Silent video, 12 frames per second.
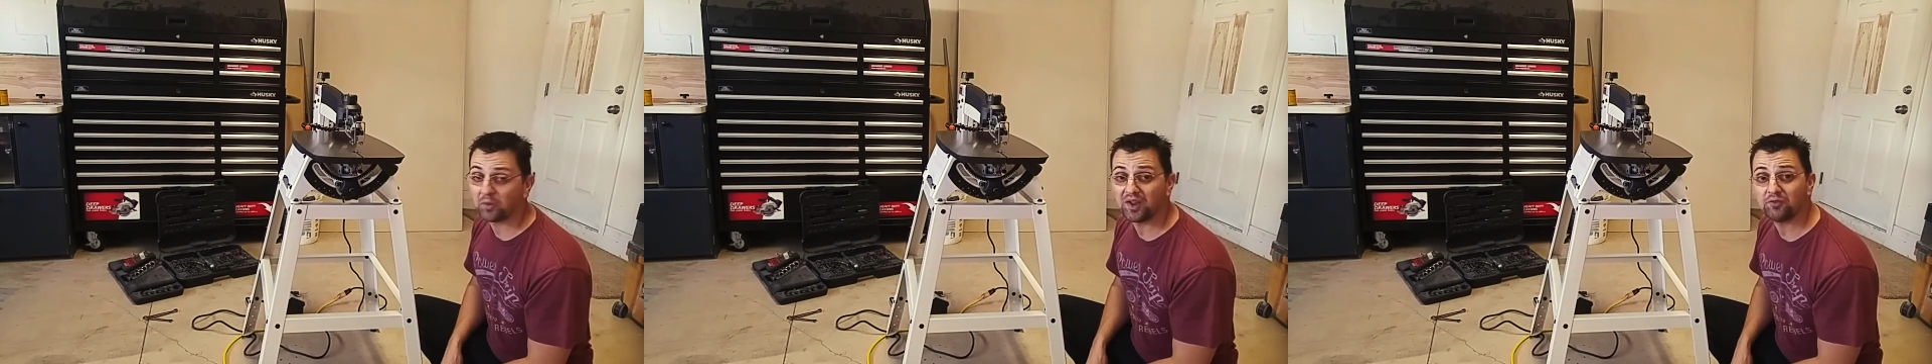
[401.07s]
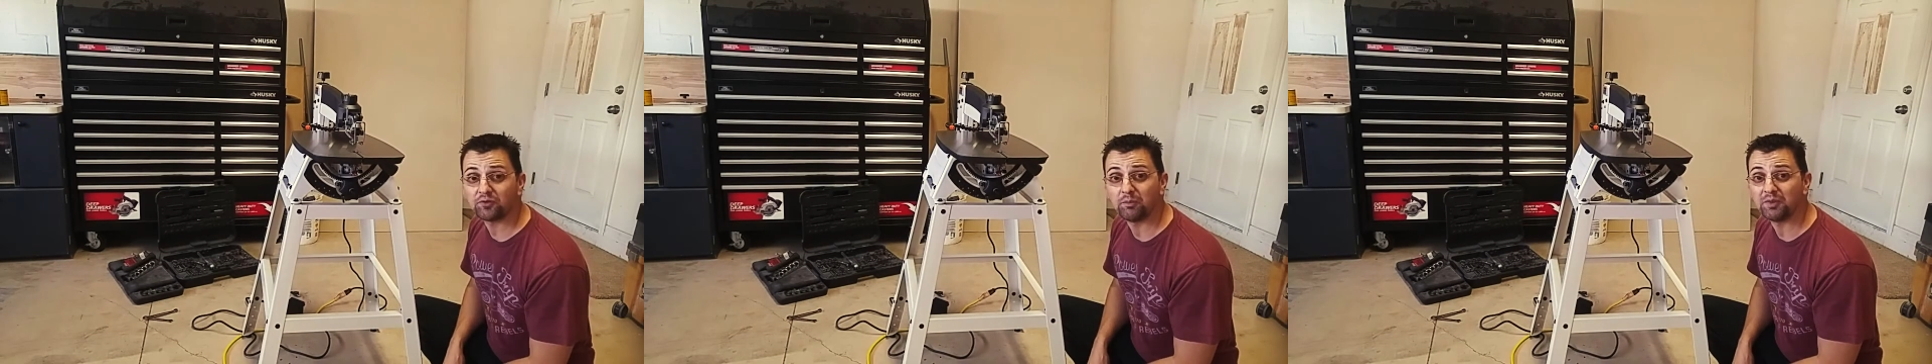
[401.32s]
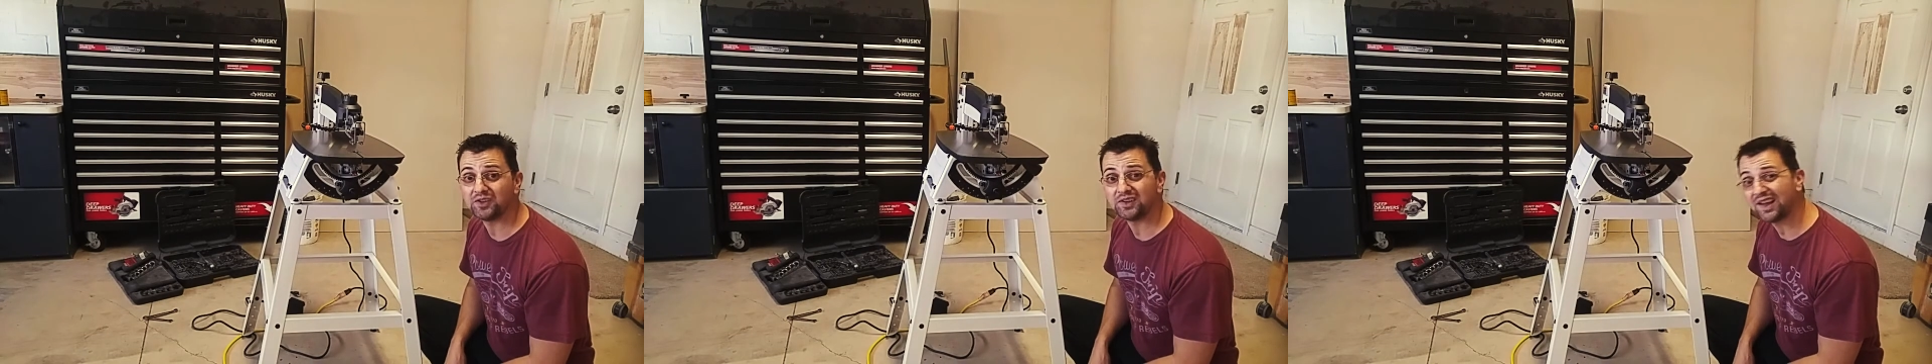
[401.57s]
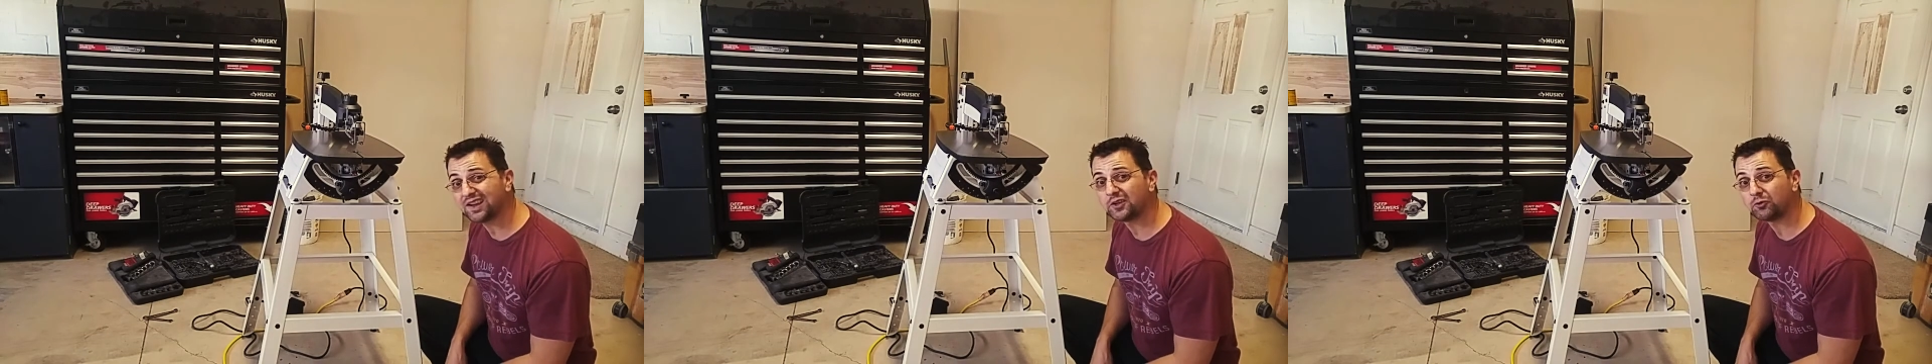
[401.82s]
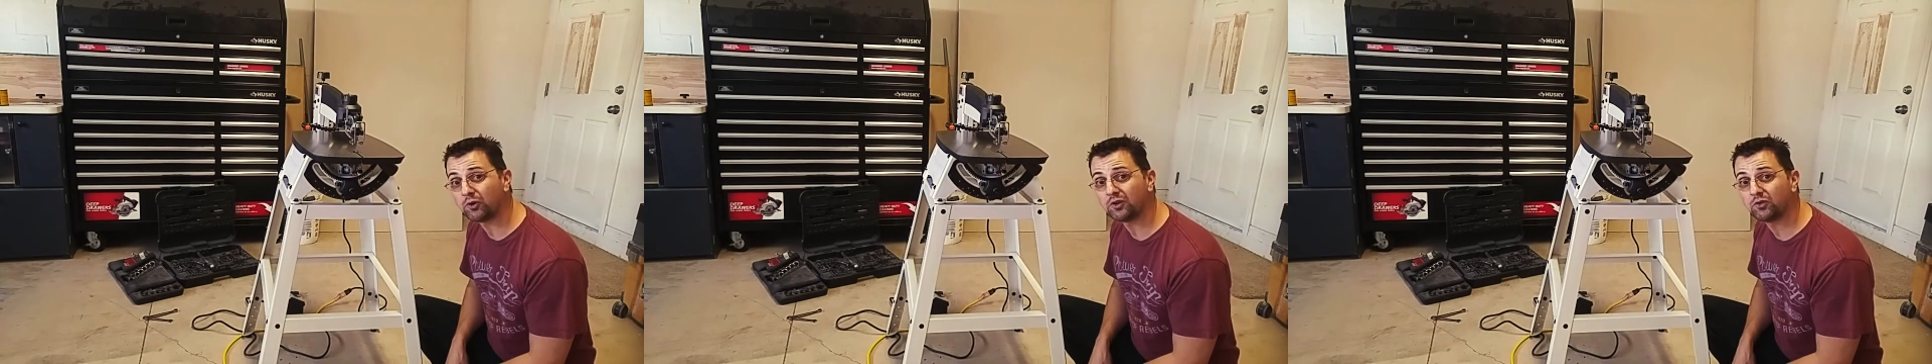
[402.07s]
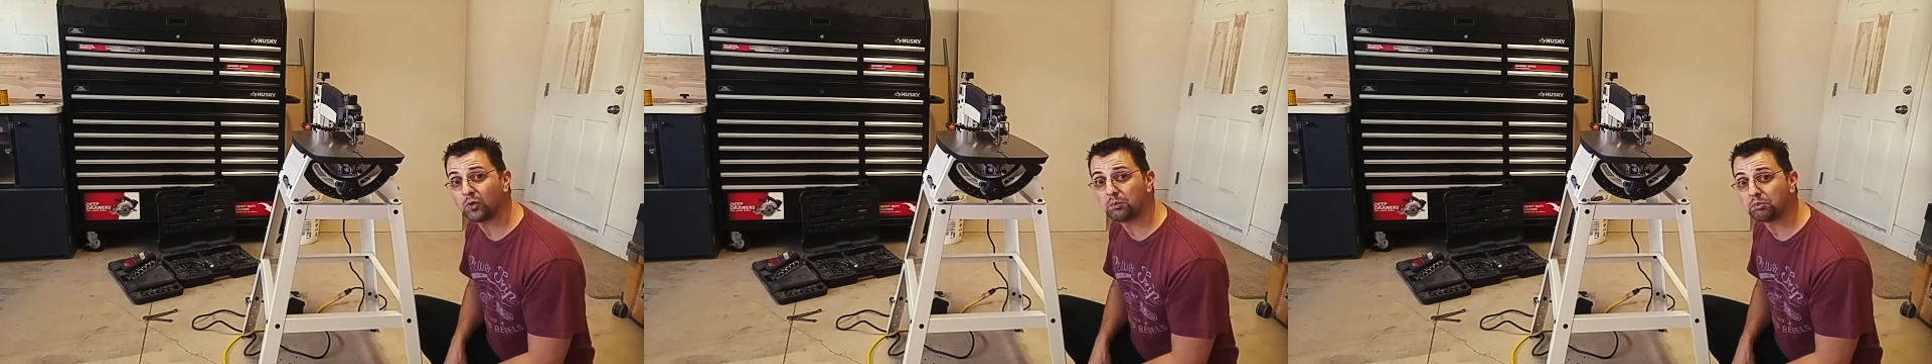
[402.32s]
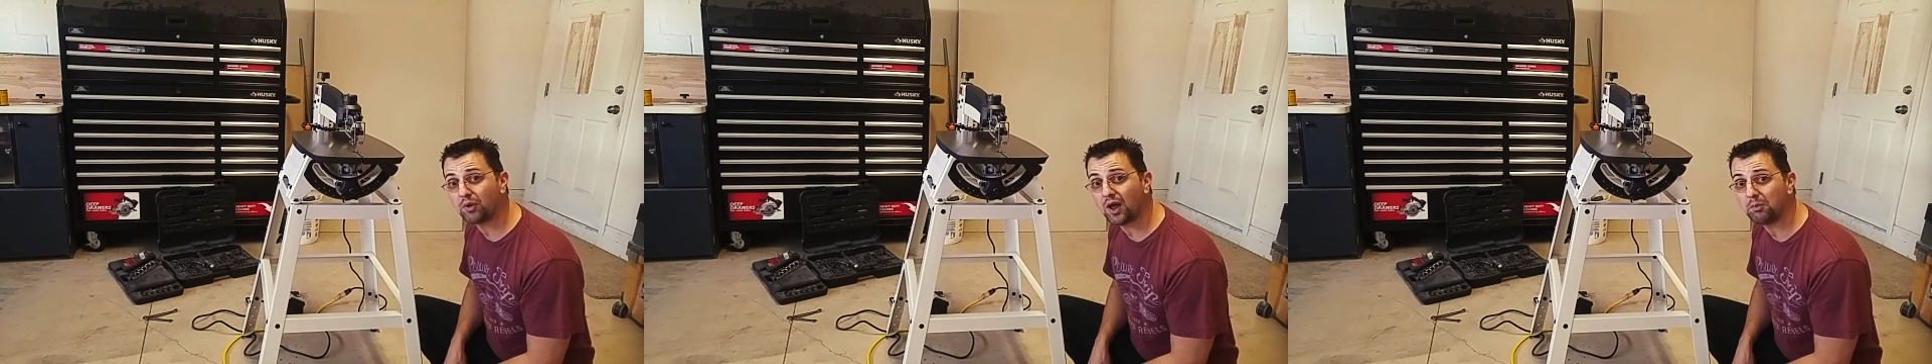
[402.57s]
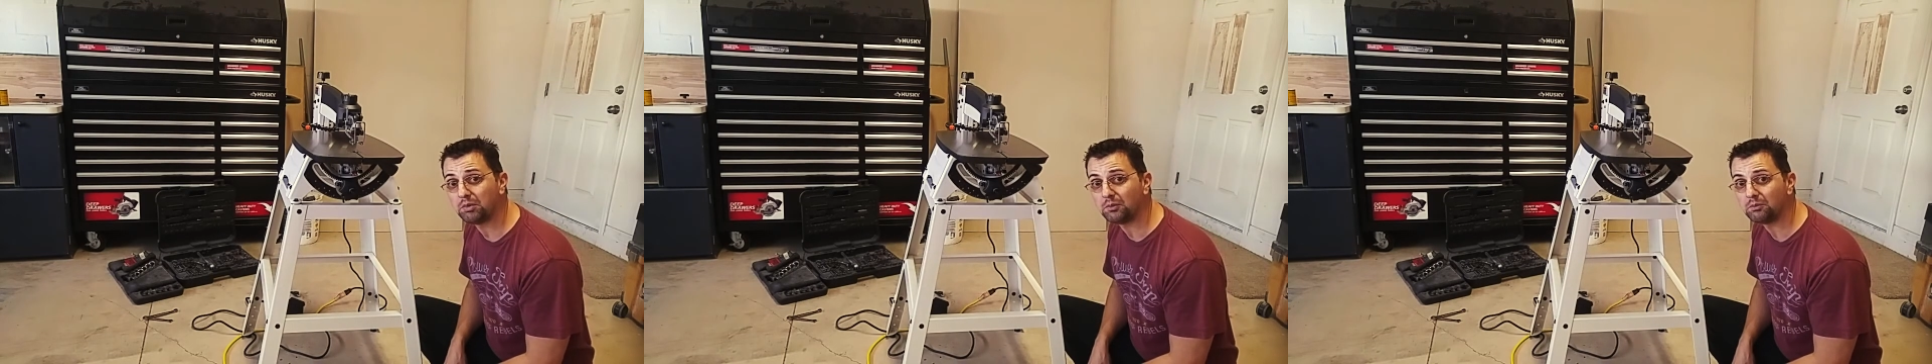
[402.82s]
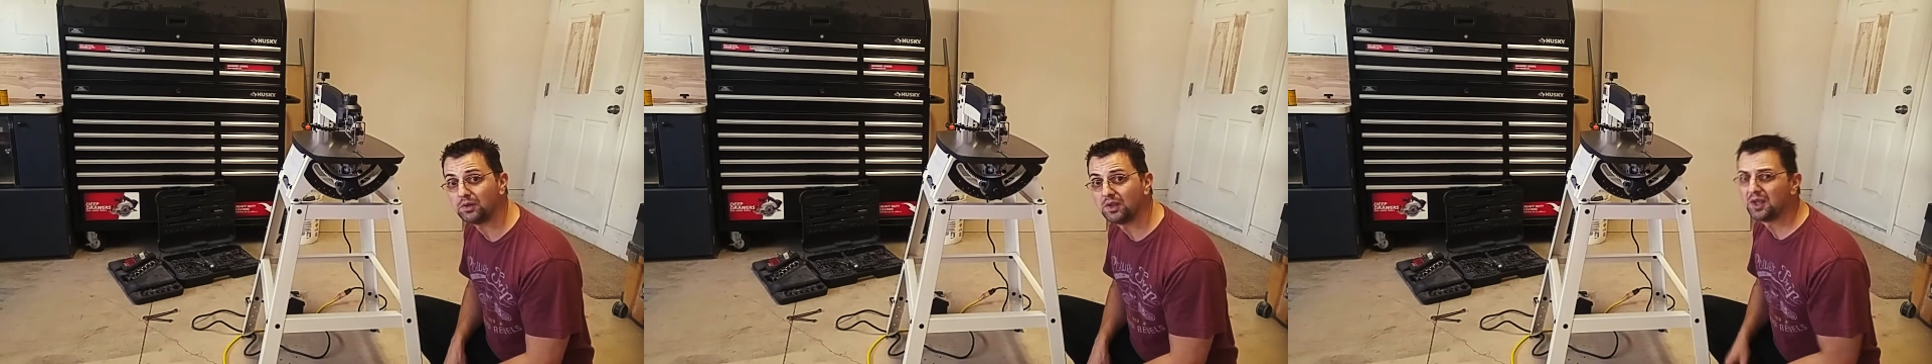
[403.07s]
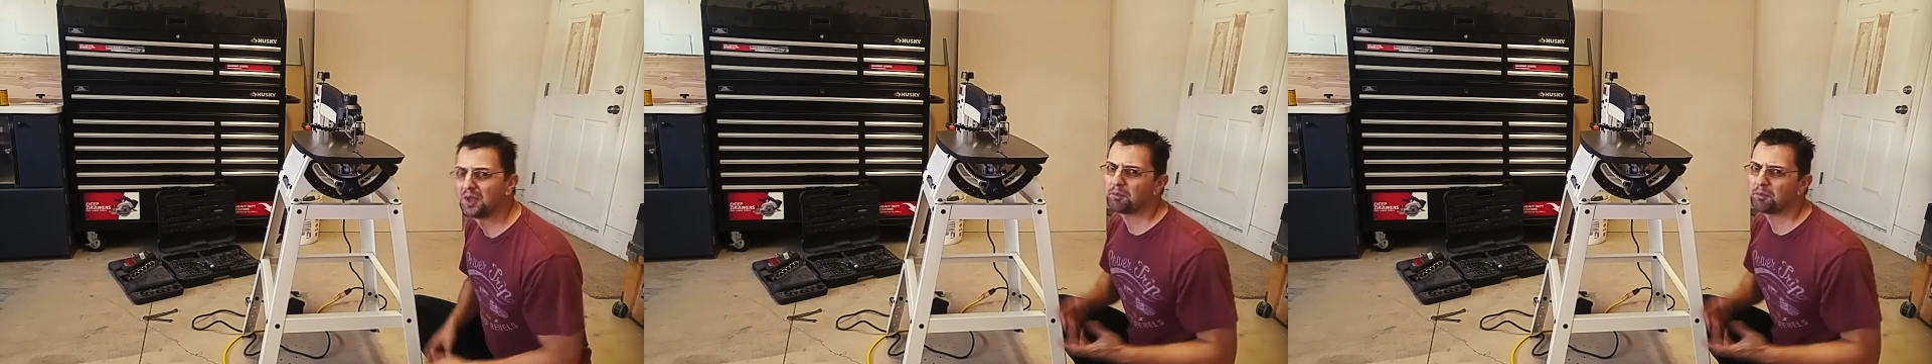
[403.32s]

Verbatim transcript: away from it, you're not going to run into a problem.